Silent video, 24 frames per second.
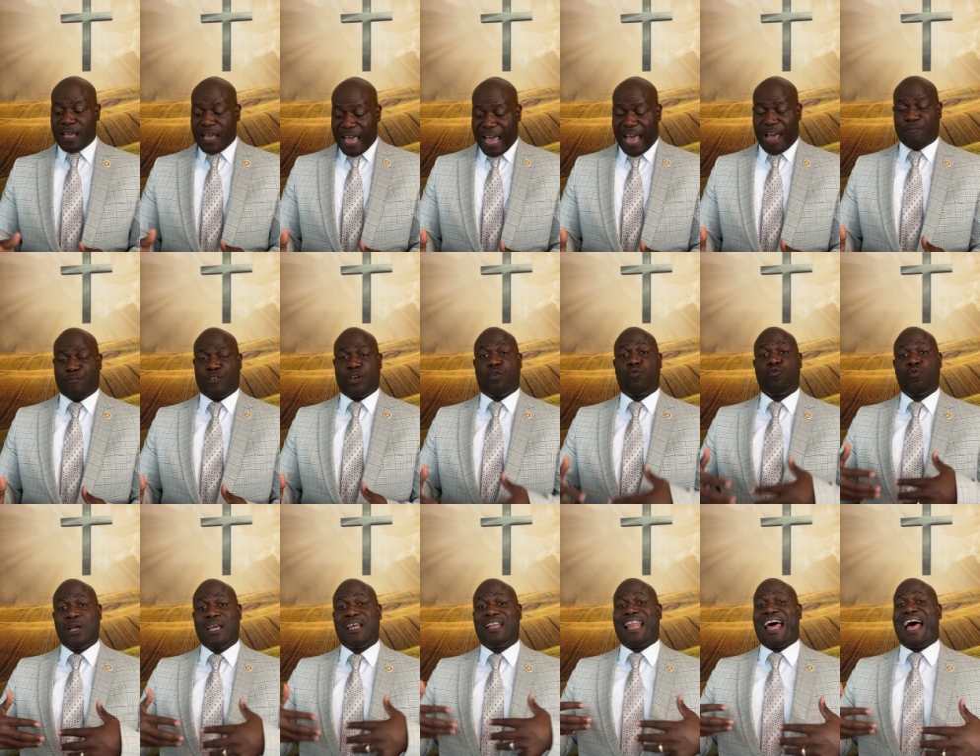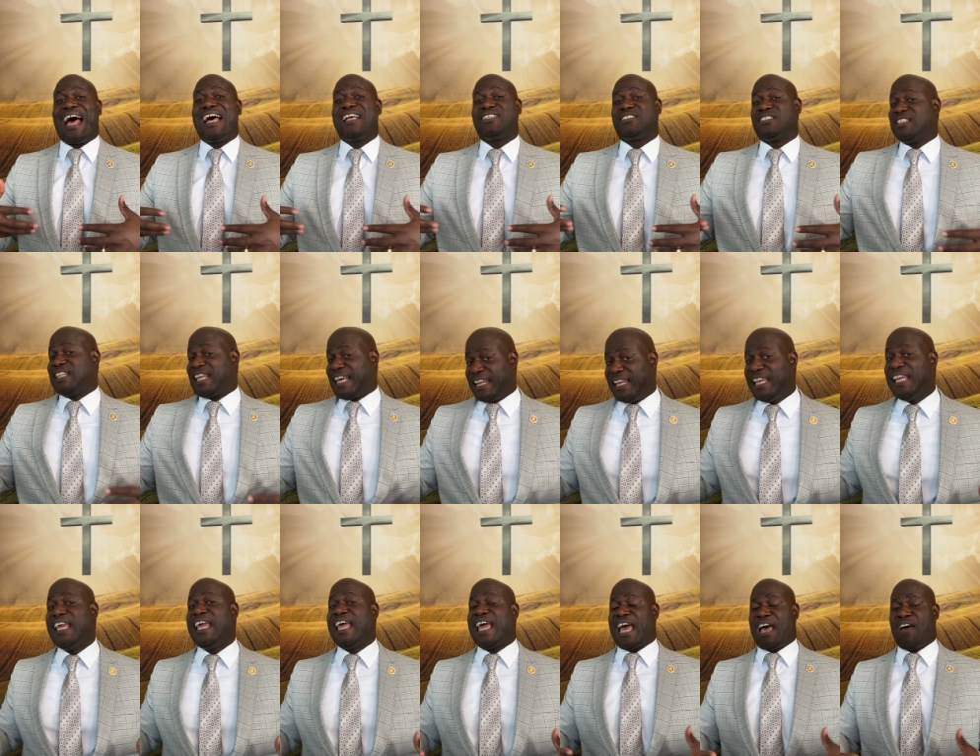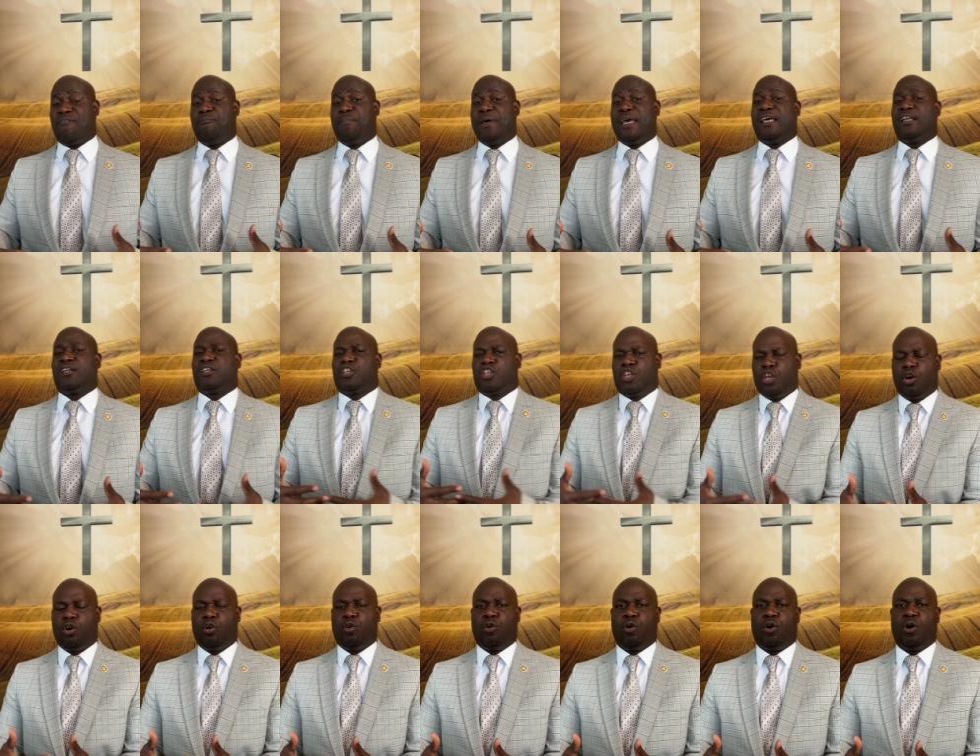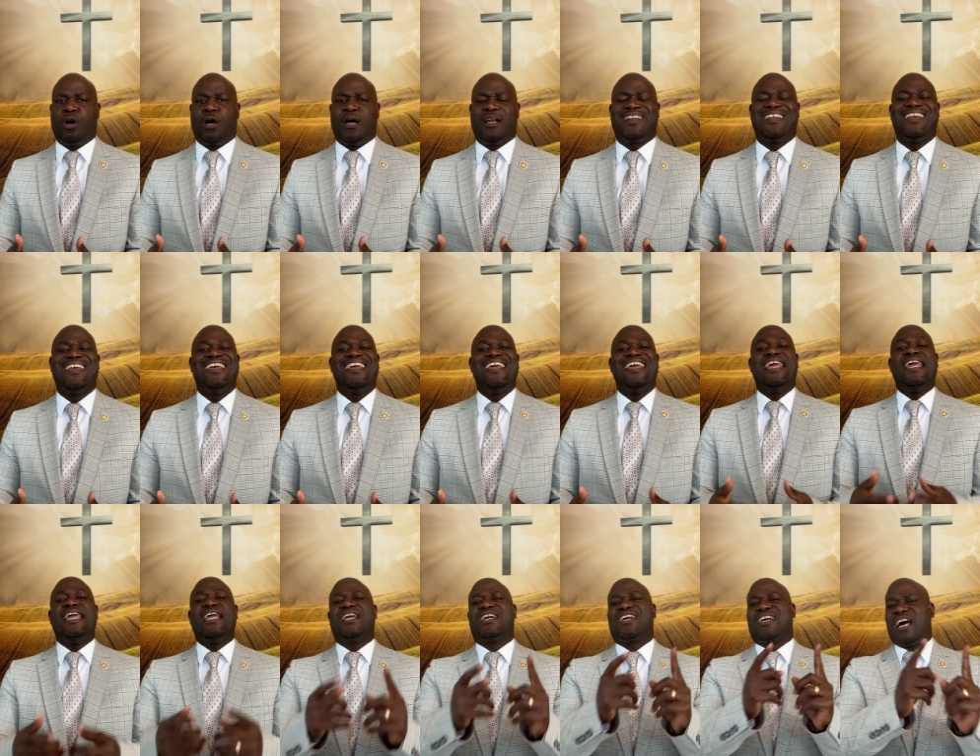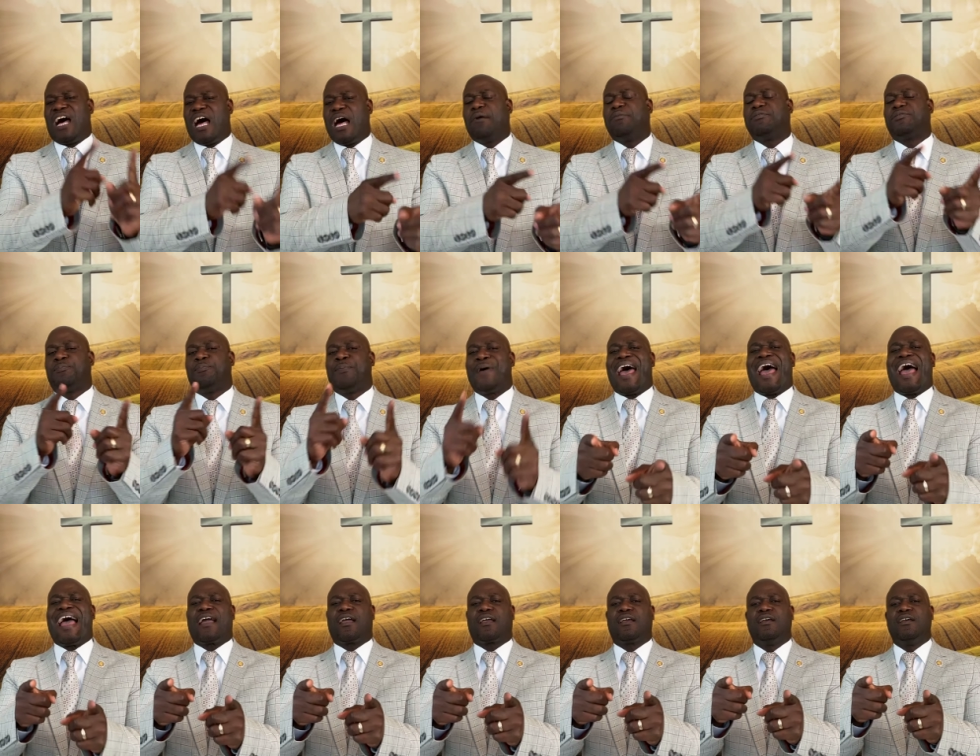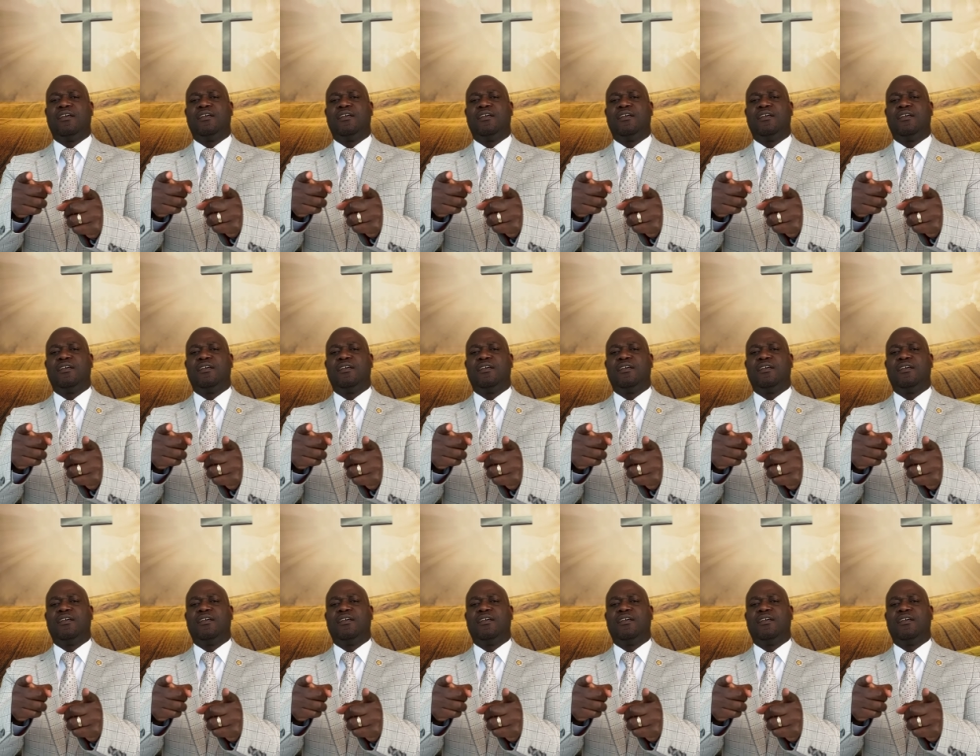after realizing that he had been cured, he comes back